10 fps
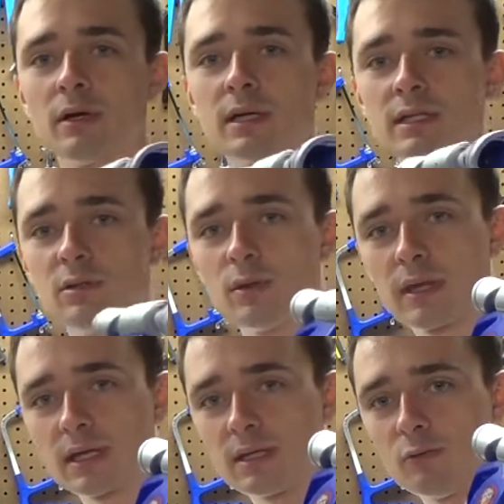because you'd
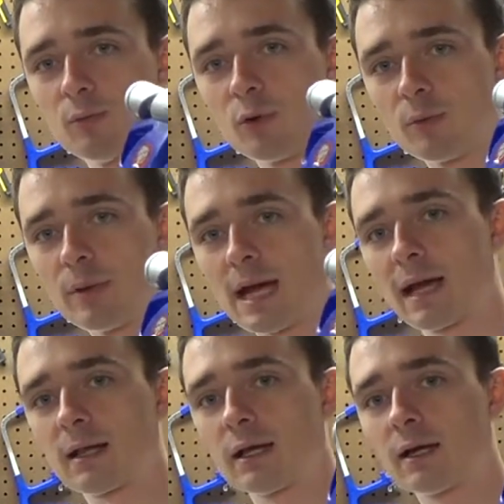think you would pull
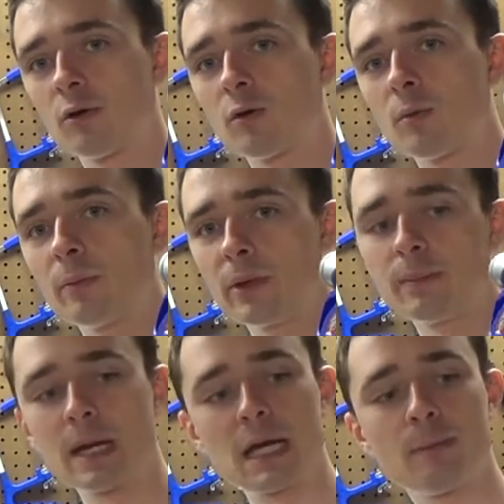back like a normal big
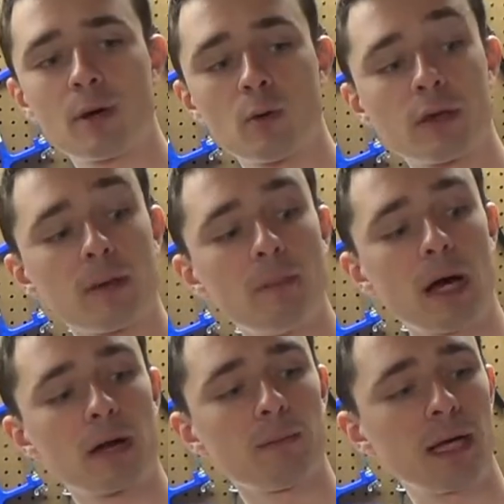bad bow on the
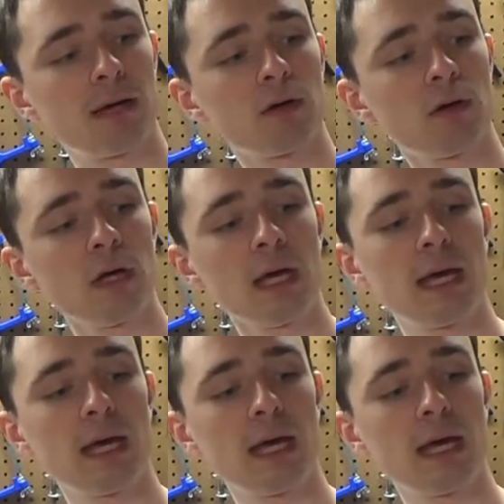bottom handle,